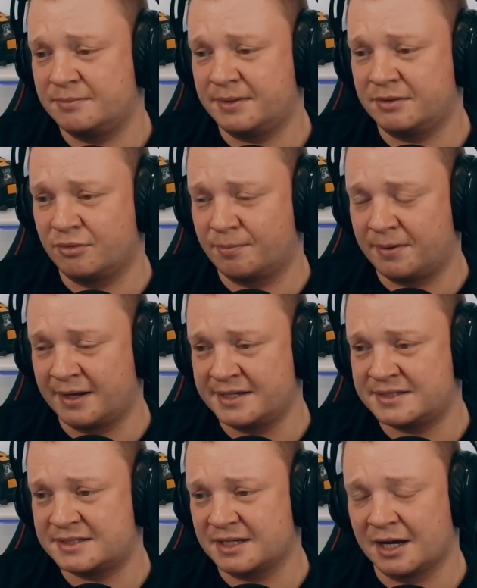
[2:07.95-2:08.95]
be
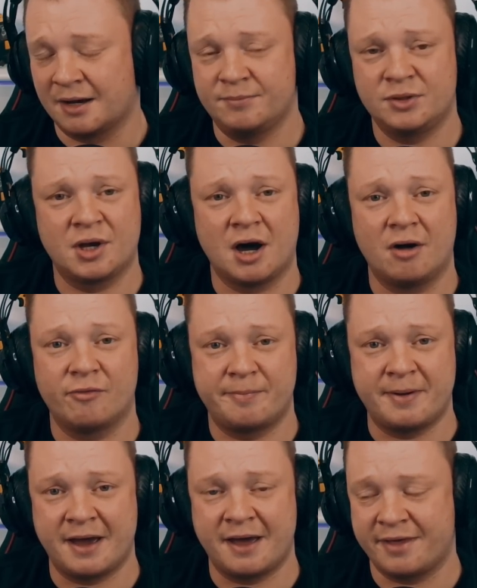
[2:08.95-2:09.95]
replaced. You can't
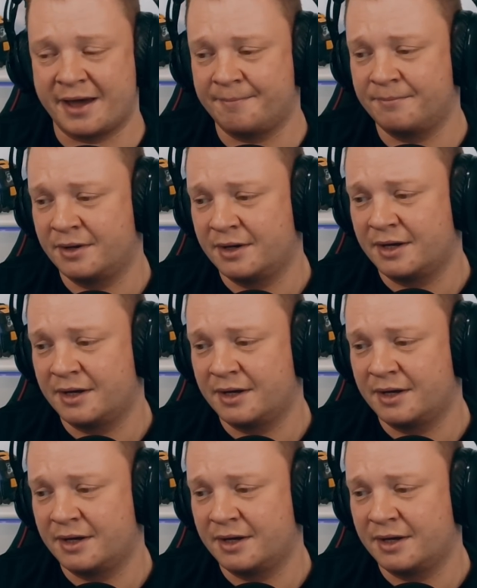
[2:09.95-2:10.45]
repair them.